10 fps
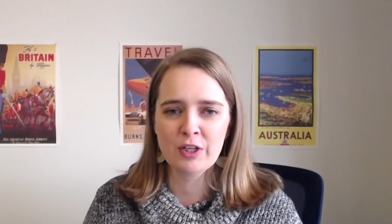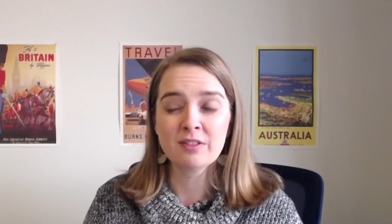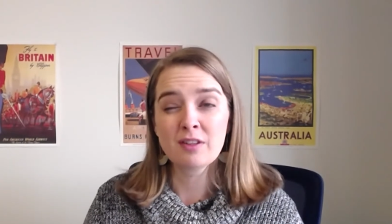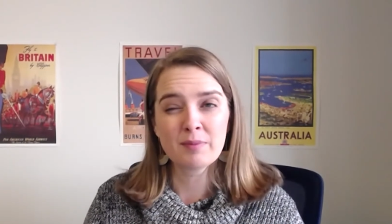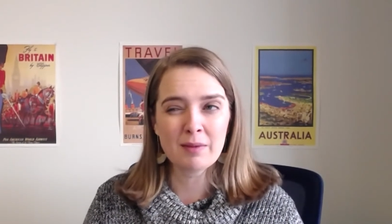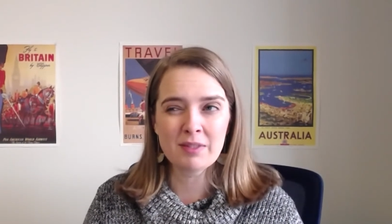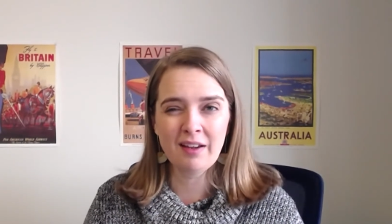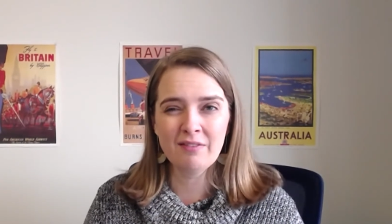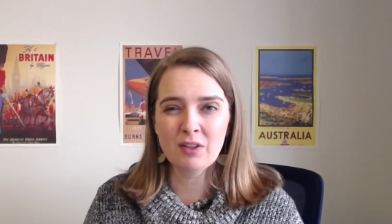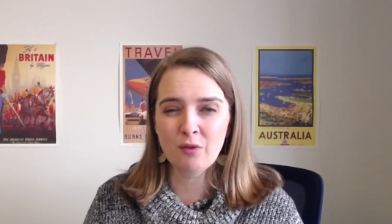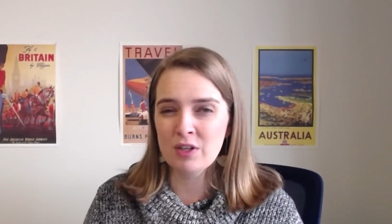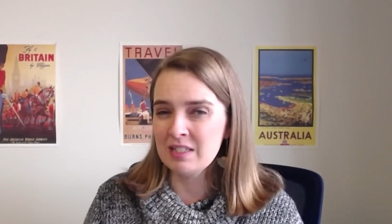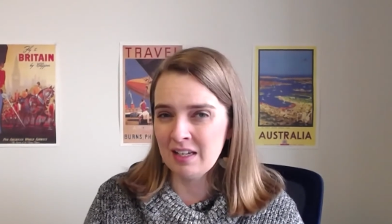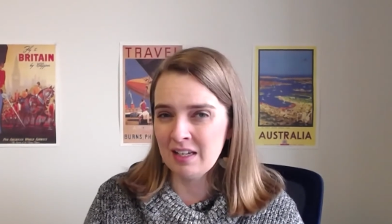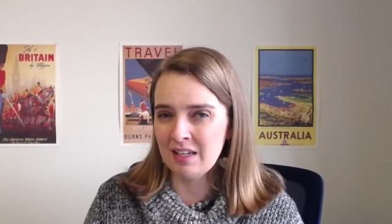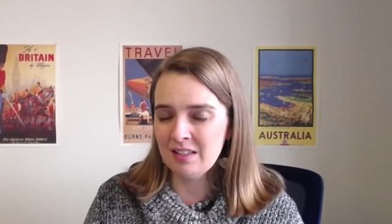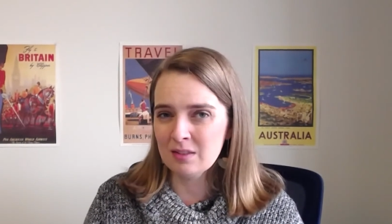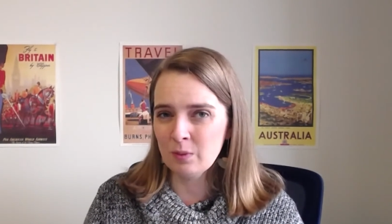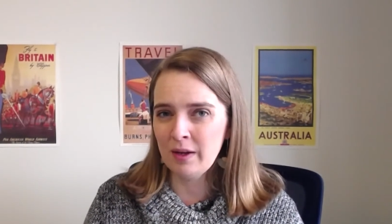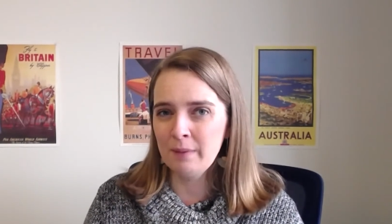And sometimes they have different dates
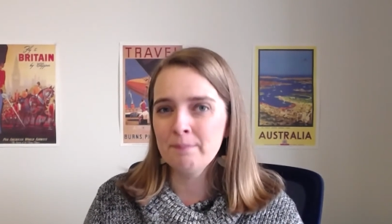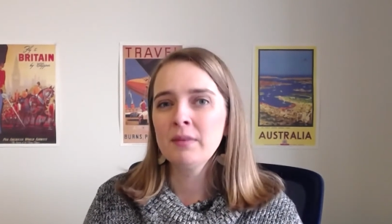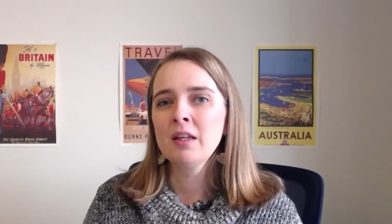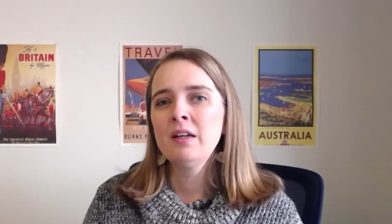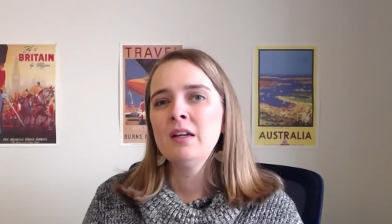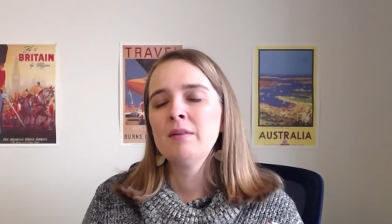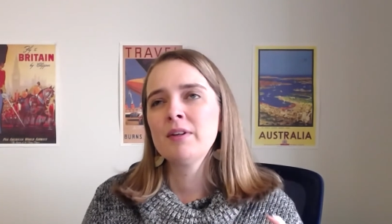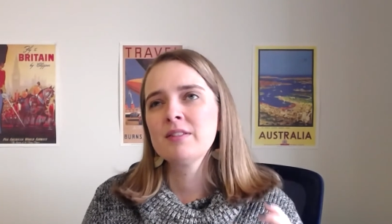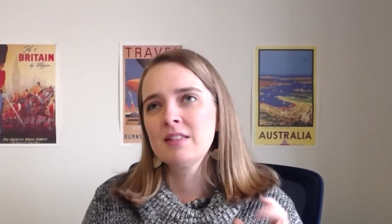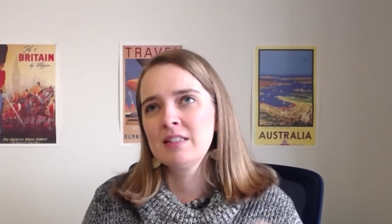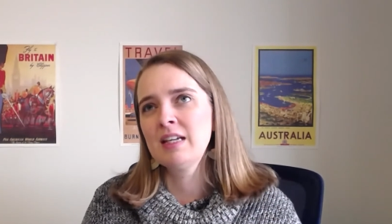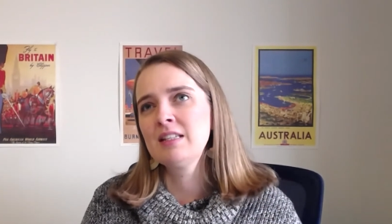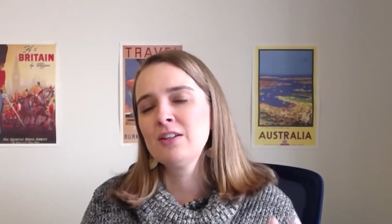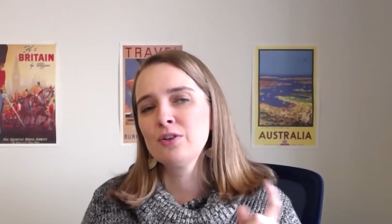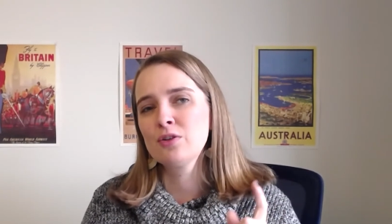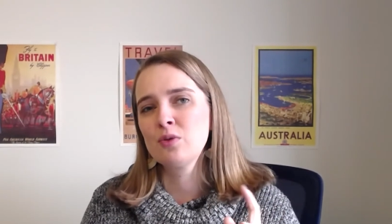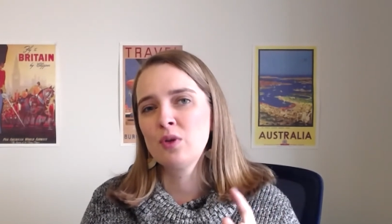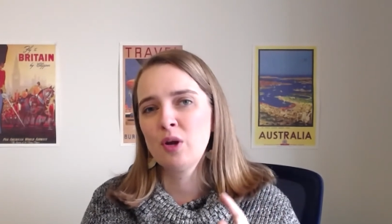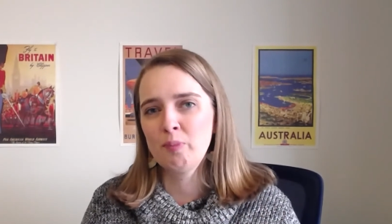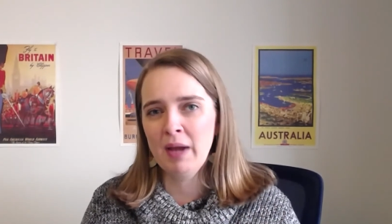as well, because the date it goes through
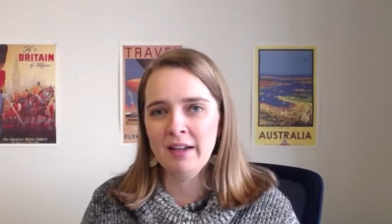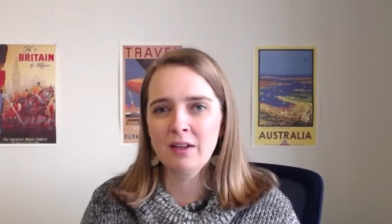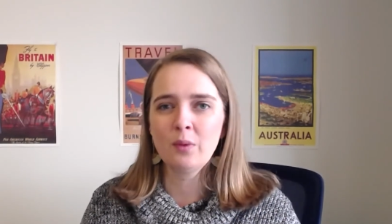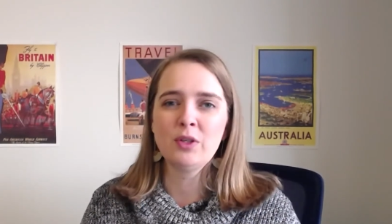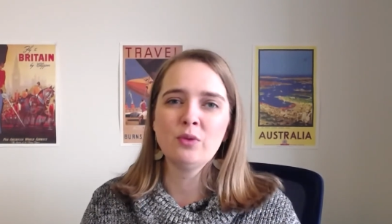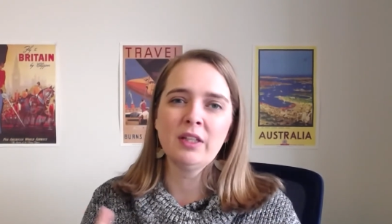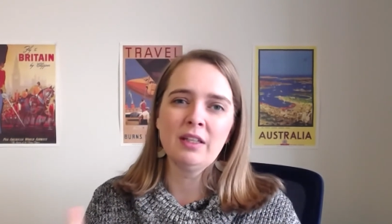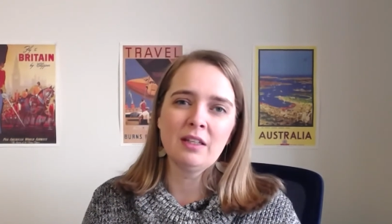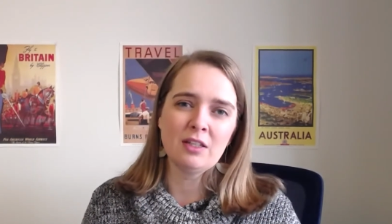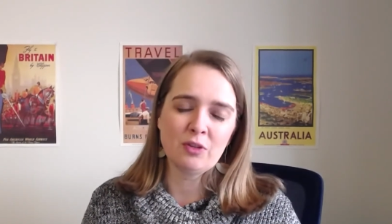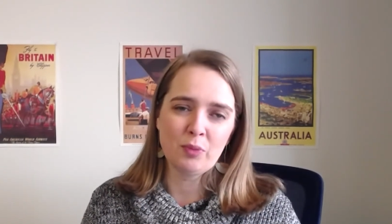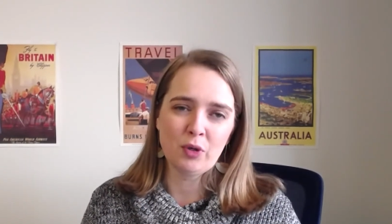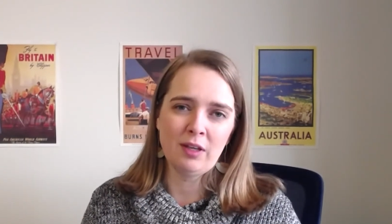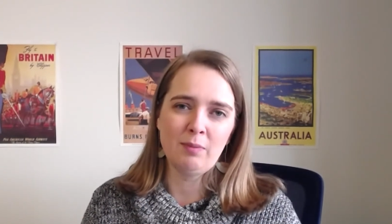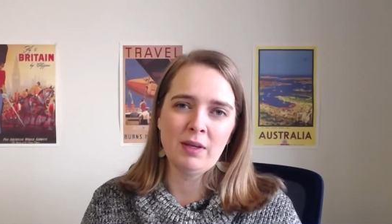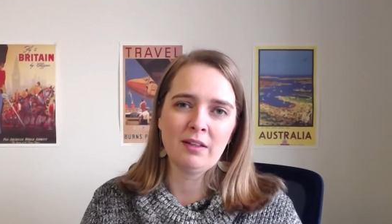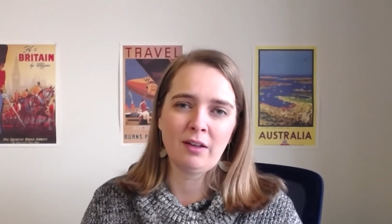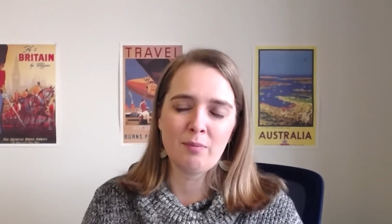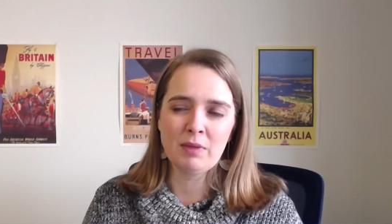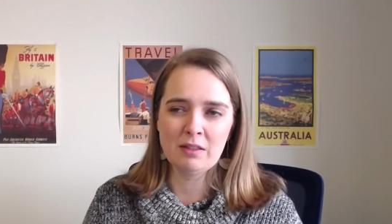your bank when you link it into bookkeeping
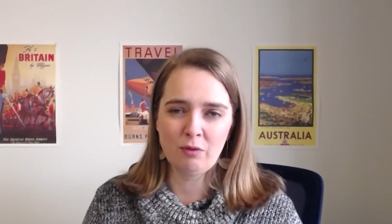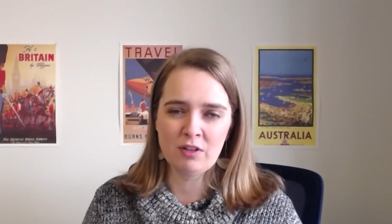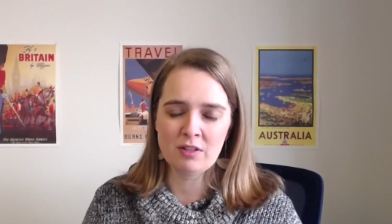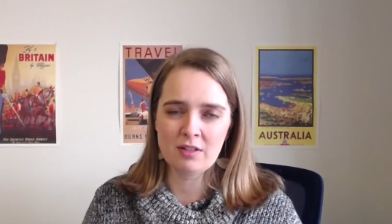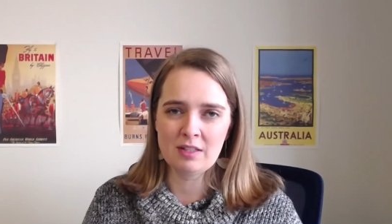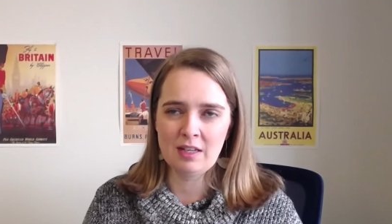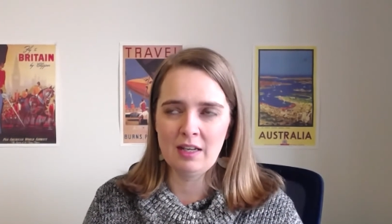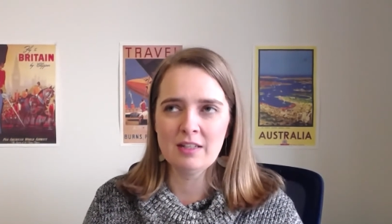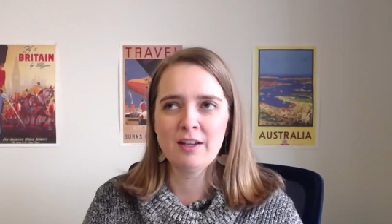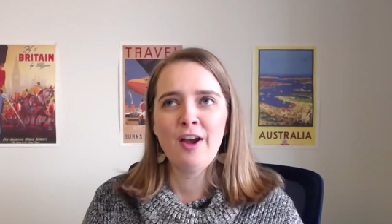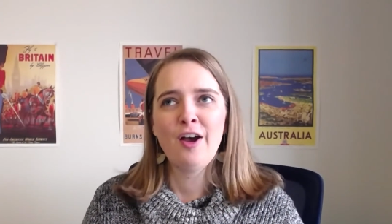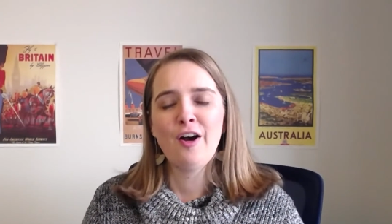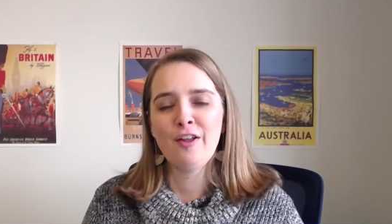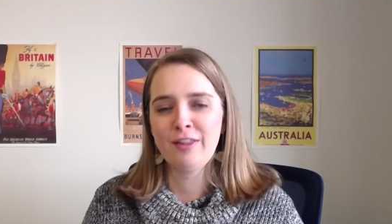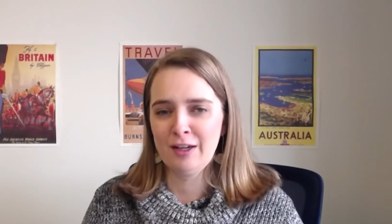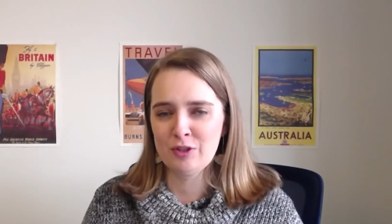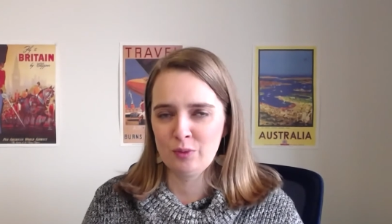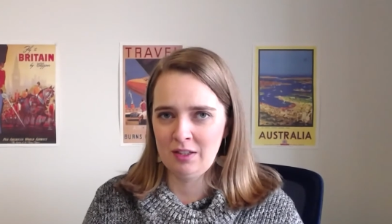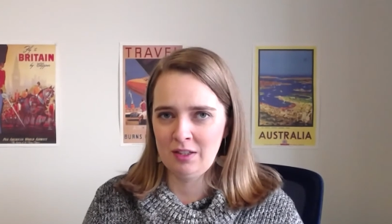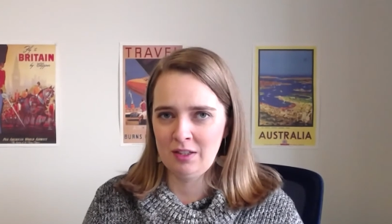can be different to the date on the actual
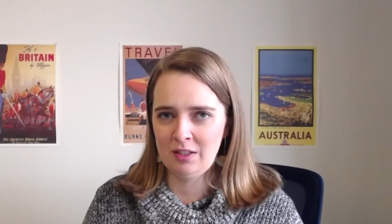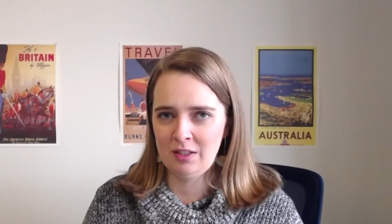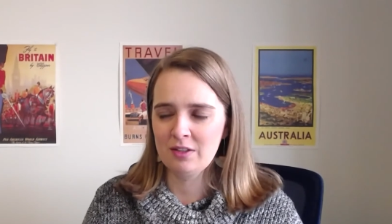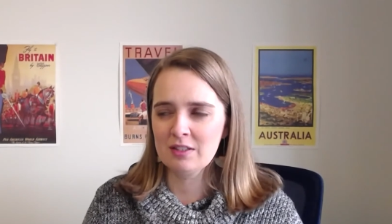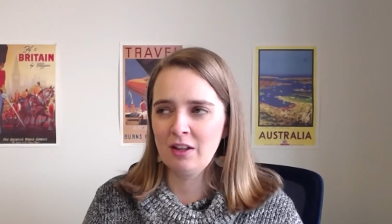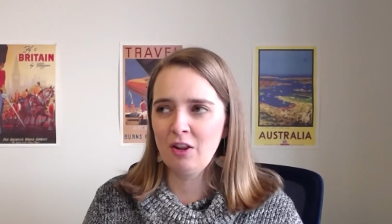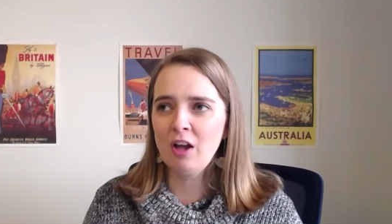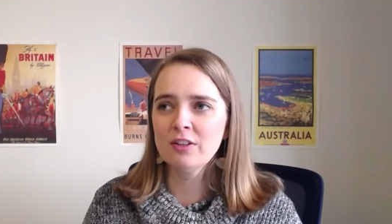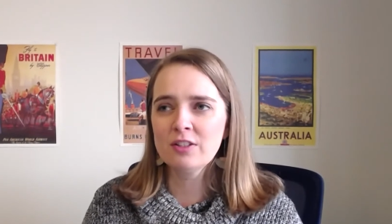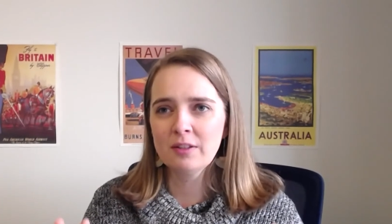receipt. So there's a lot